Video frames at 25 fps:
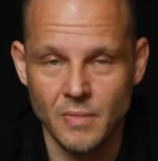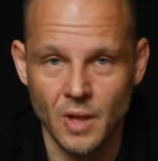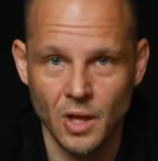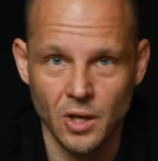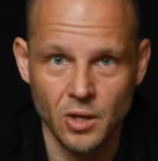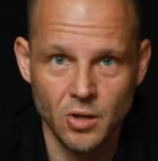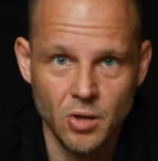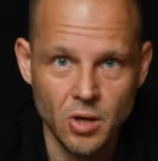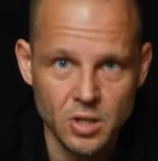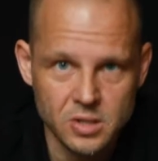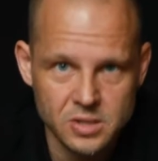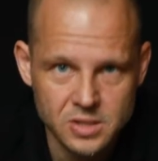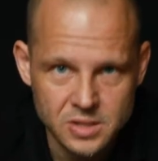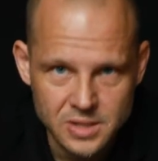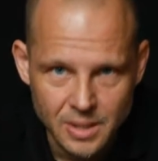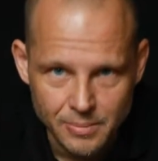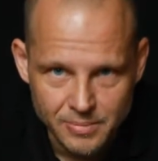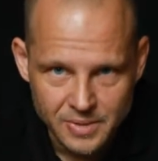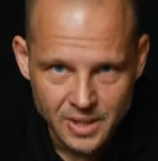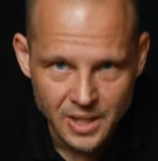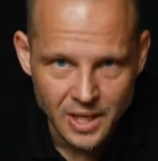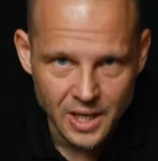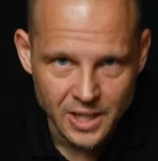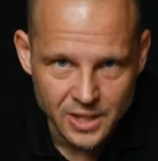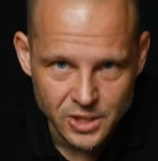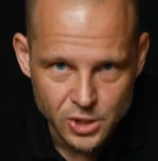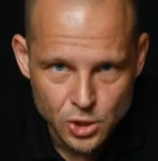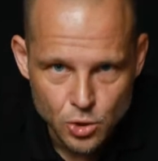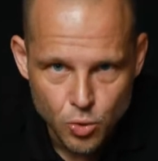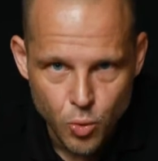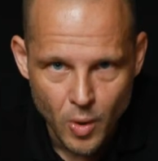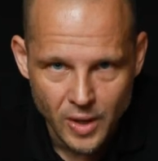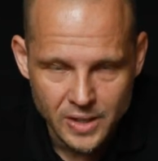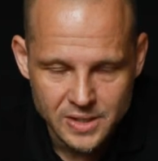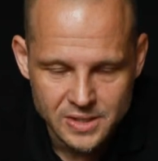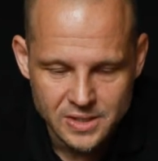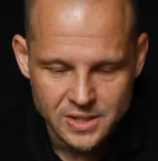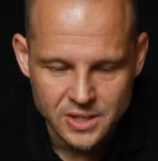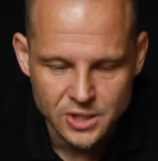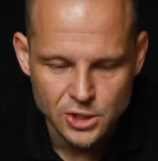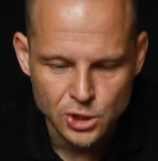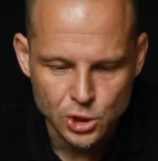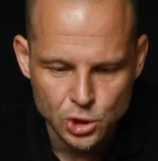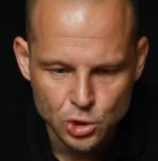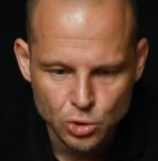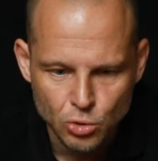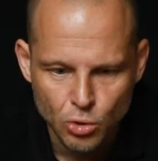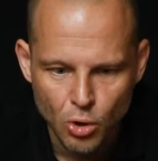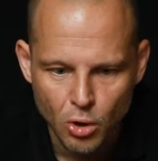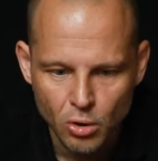costs something like 20
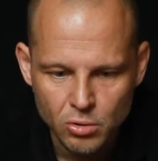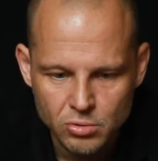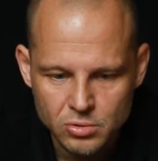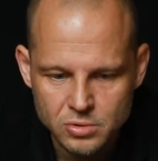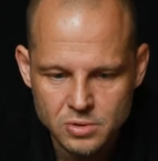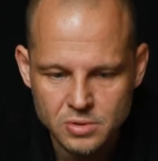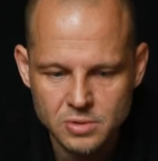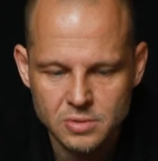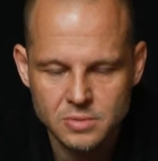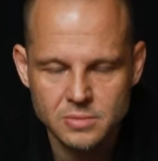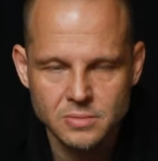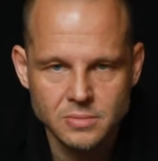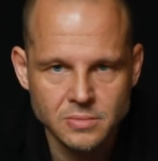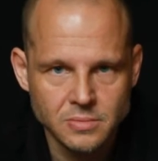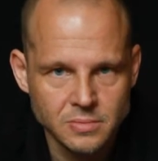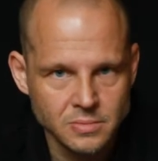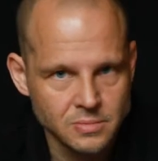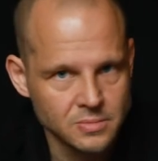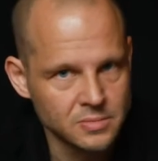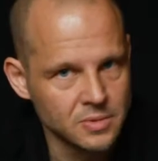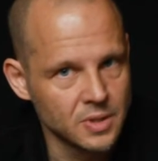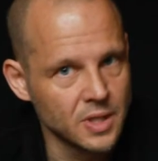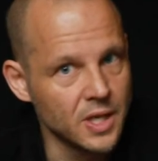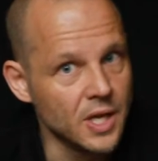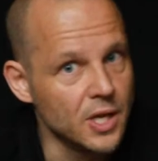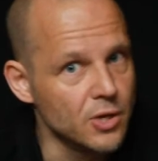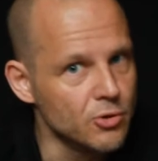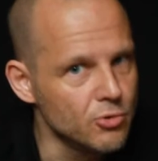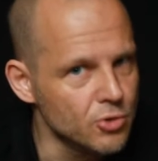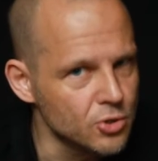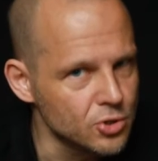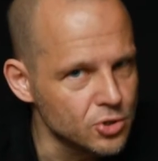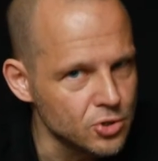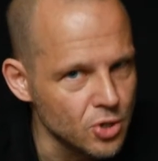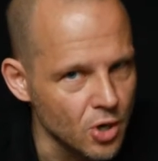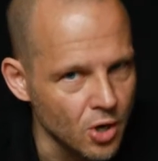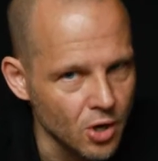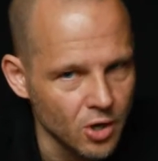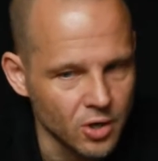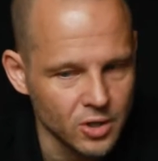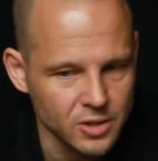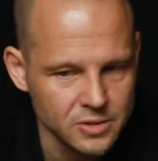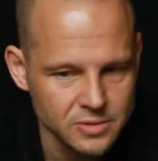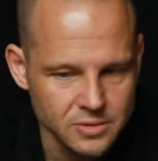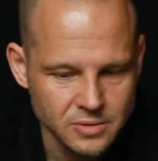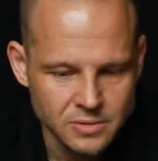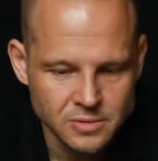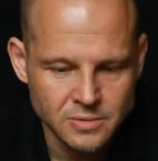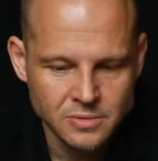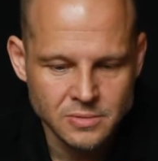euros. In
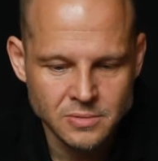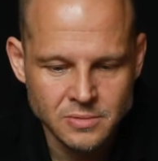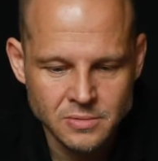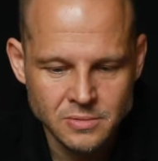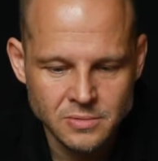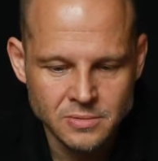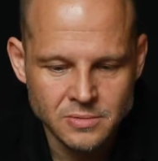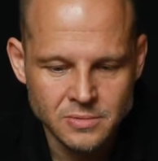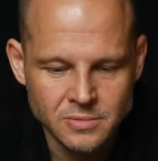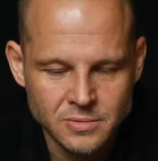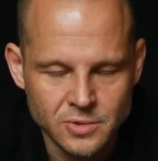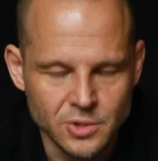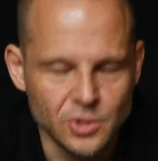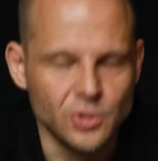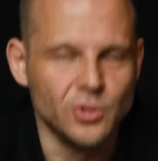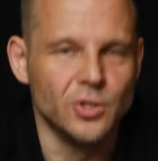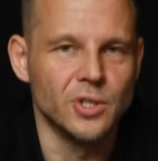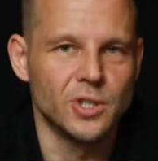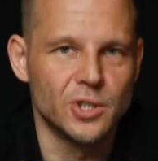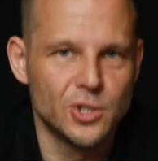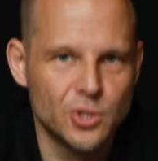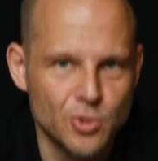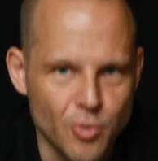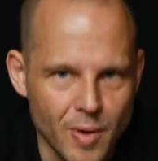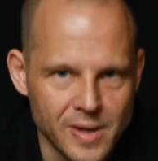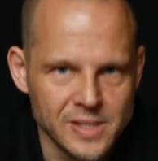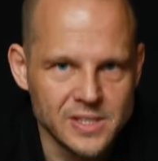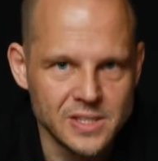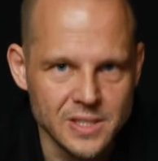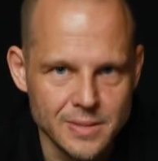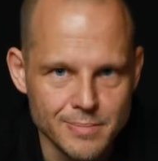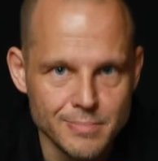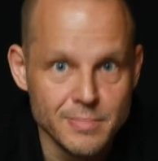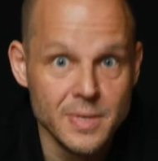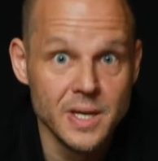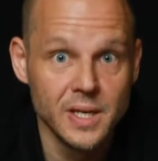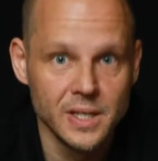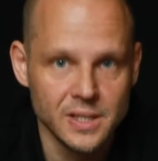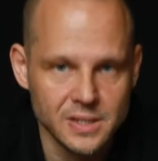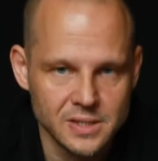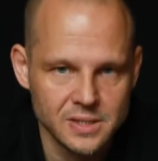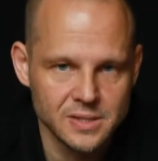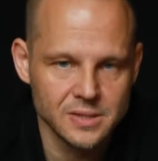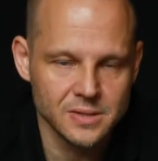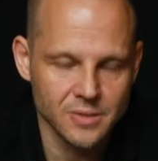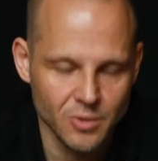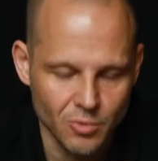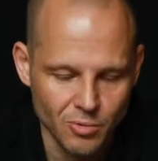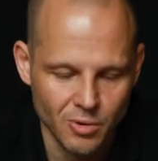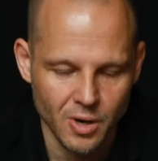return, you get 20
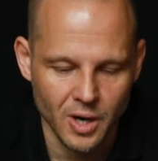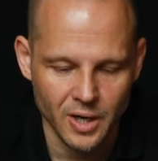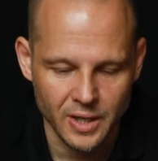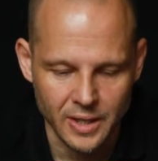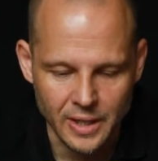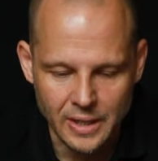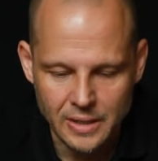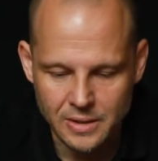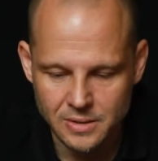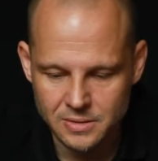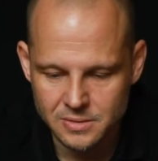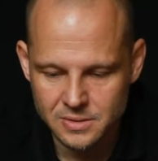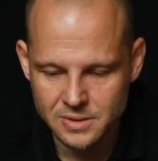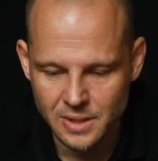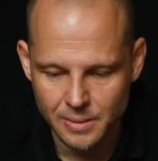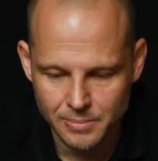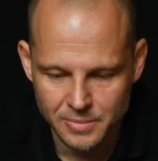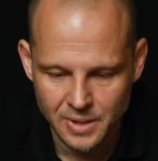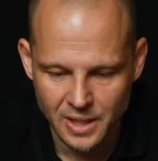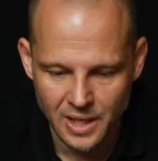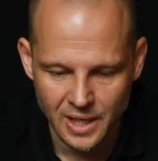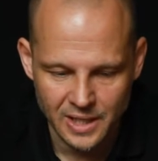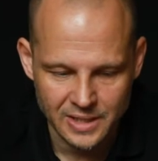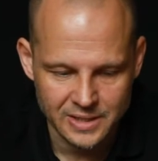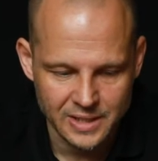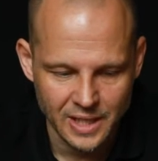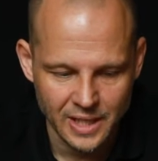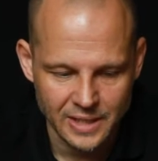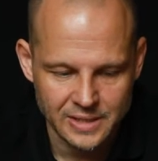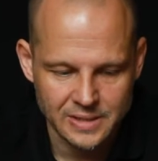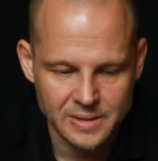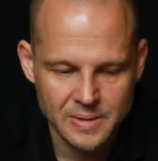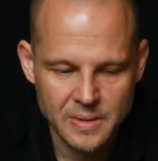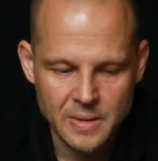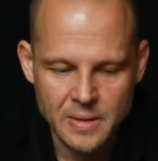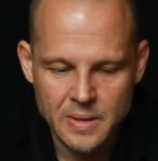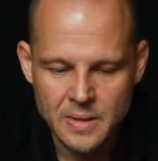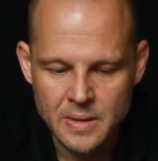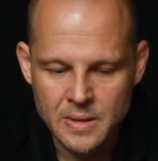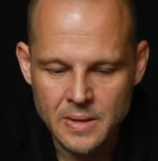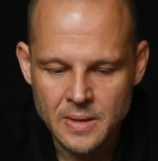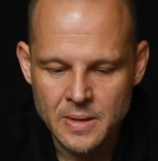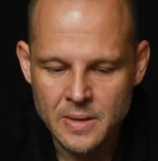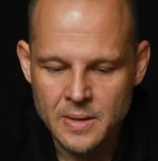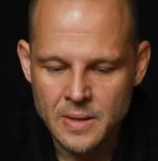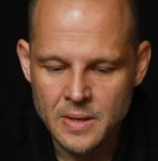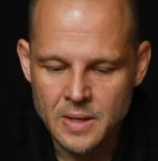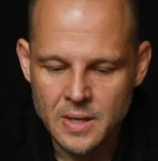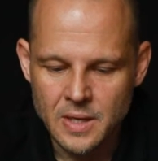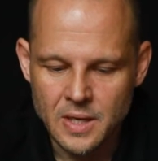minutes working, something like that.
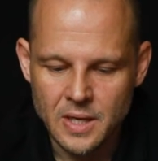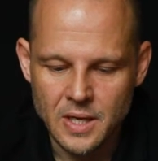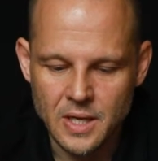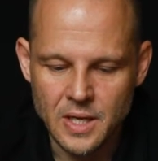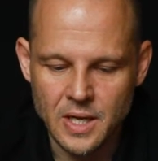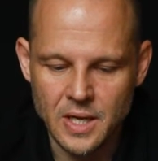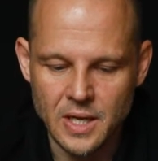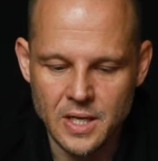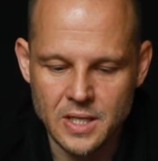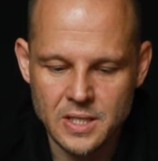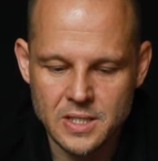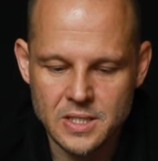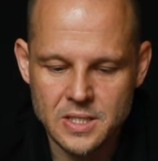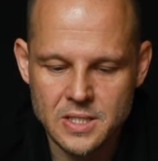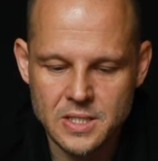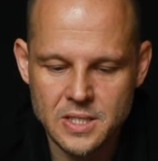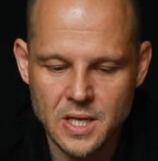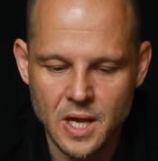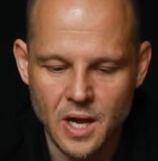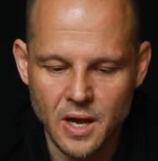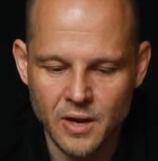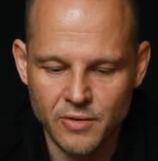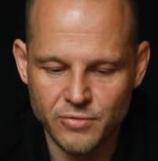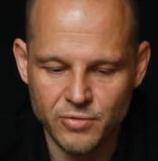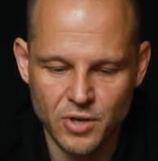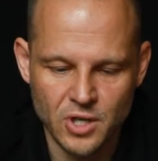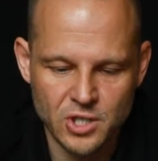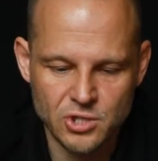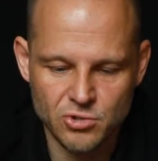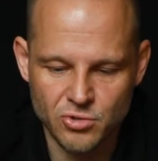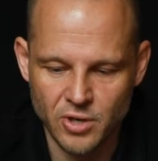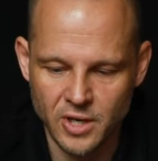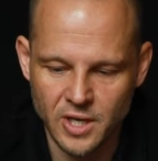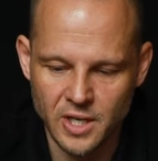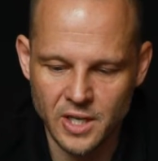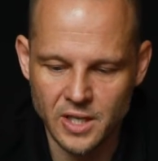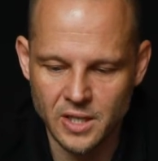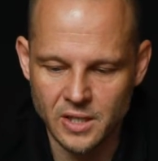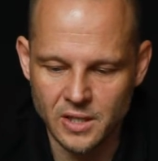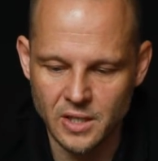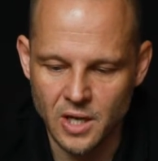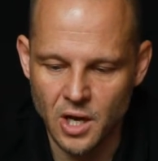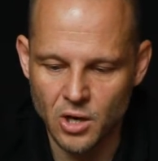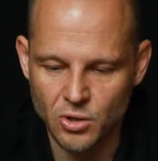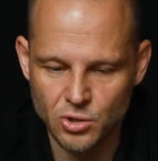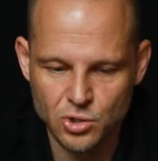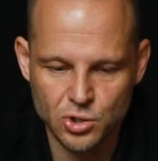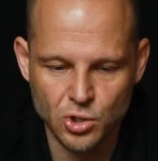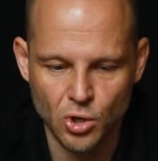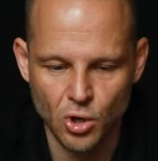It's frustrating
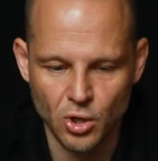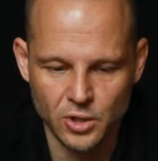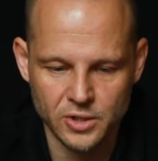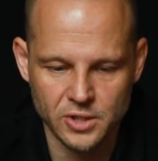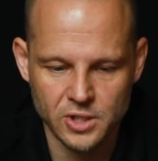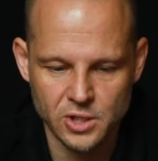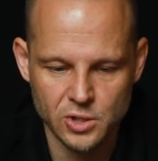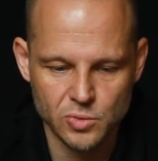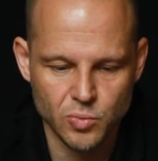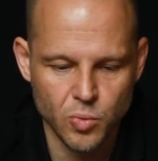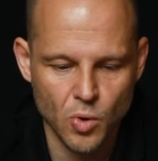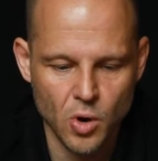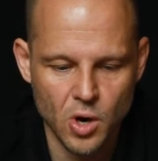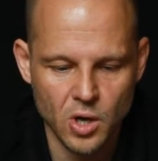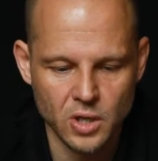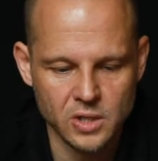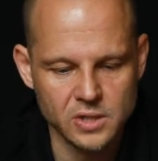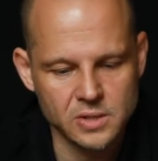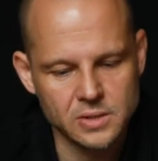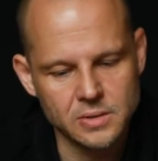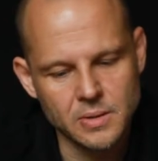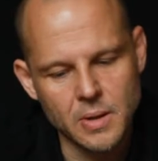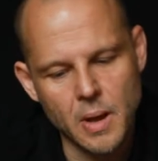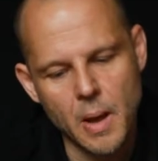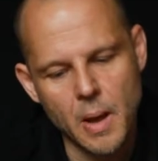how short this works,